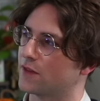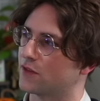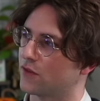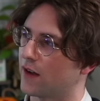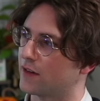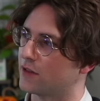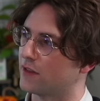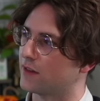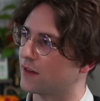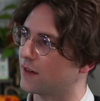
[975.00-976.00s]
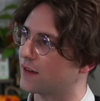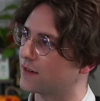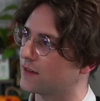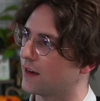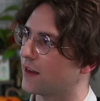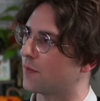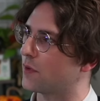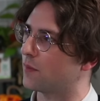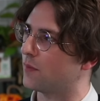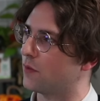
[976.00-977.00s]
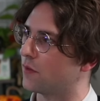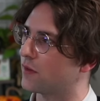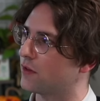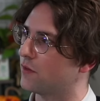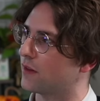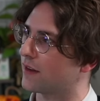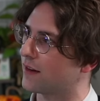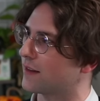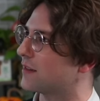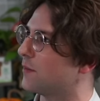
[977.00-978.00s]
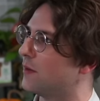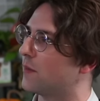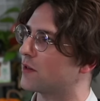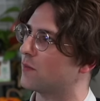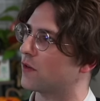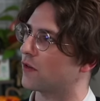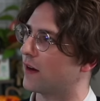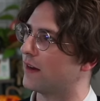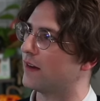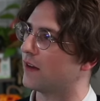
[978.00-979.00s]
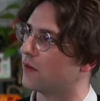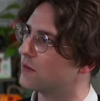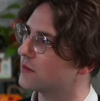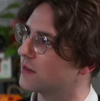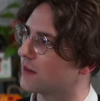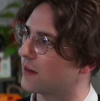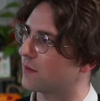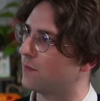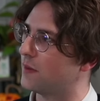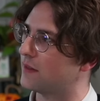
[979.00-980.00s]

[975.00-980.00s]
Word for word: strategy to like setting up your booth too. Like it has to be much more grandiose to like be